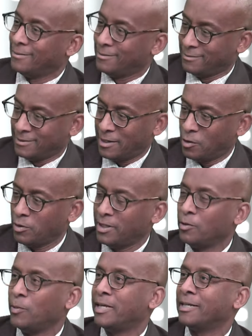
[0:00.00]
Not only
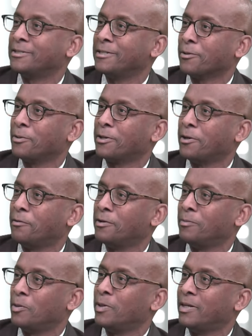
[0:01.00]
did we get sick with
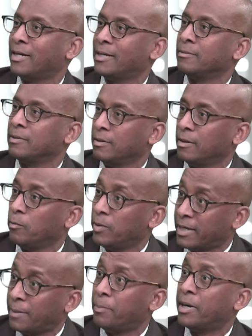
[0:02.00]
COVID, but we got
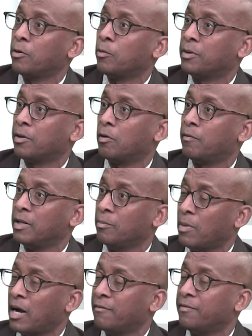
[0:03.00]
better with COVID, in
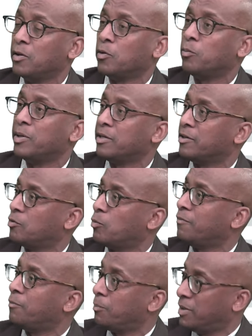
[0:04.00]
my view, because
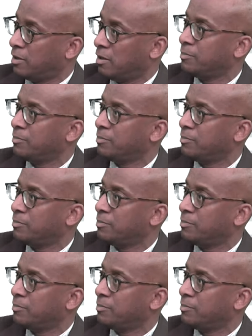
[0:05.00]
we've become